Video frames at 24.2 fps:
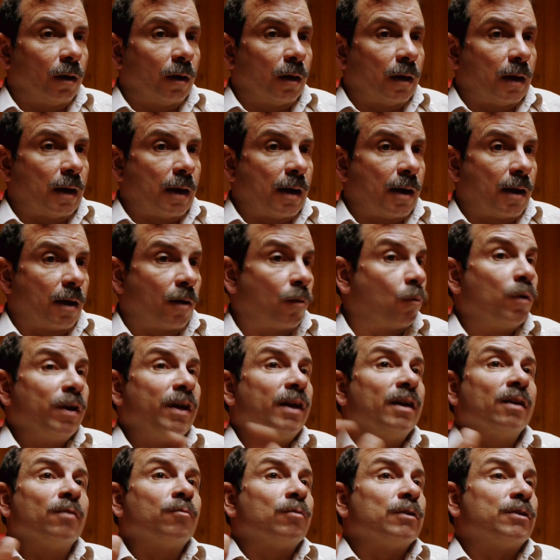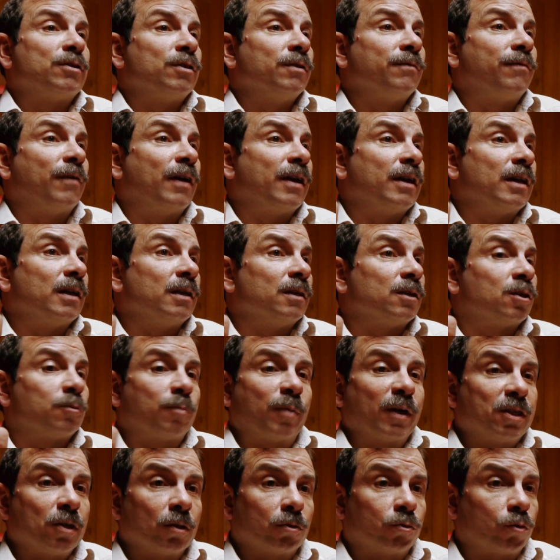Uh, we didn't receive any
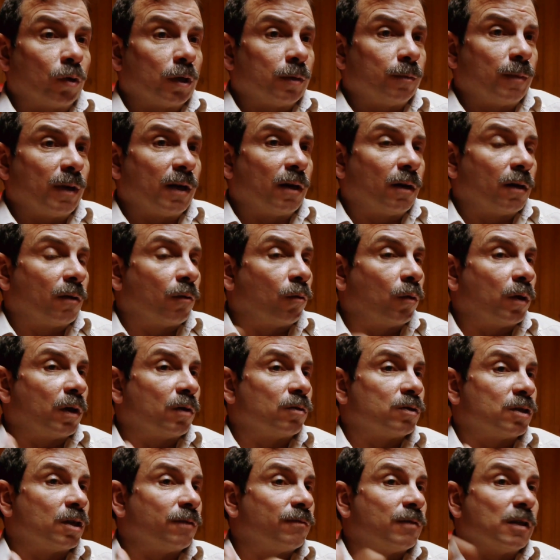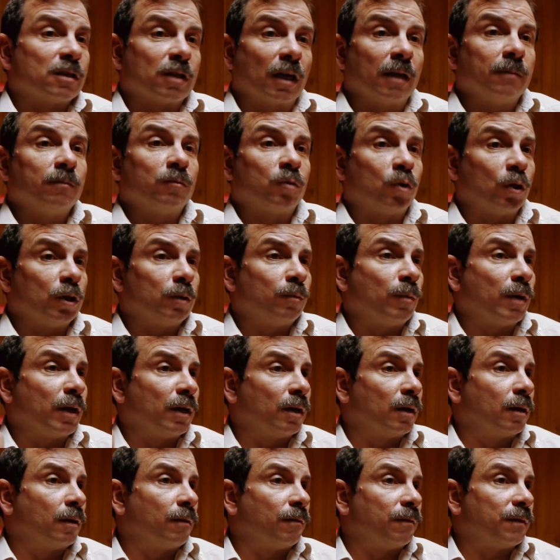special treatment. We received the same
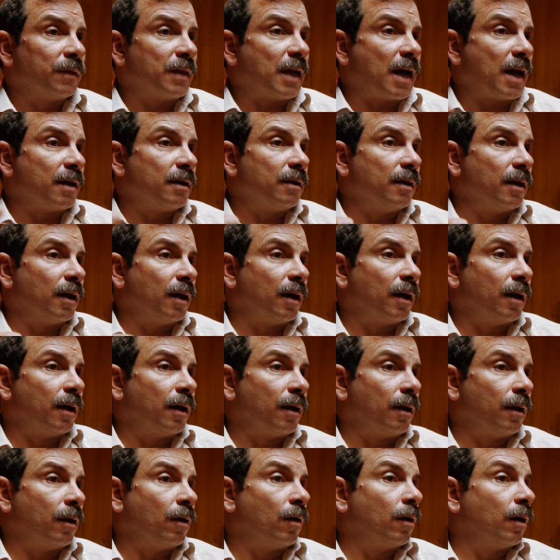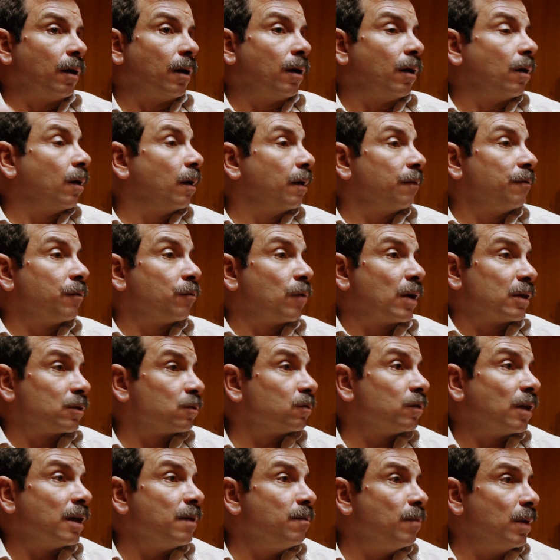treatment that uh, the rest
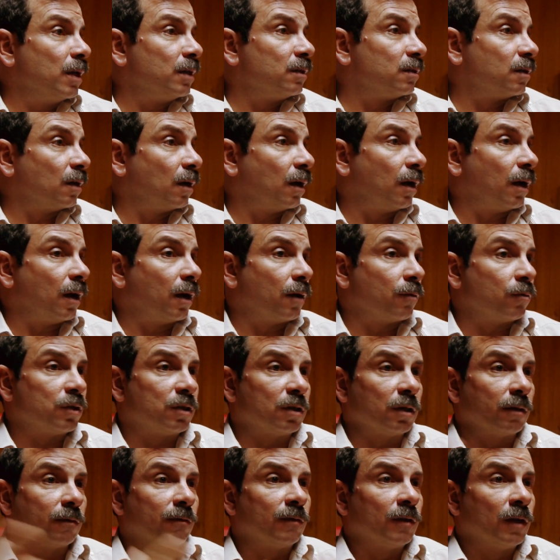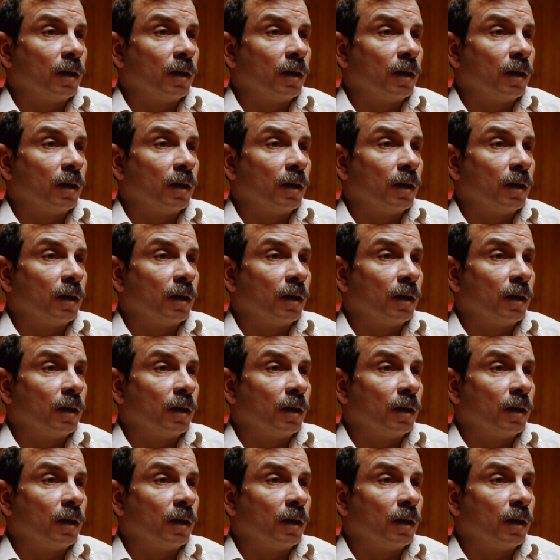of the inmates uh, received.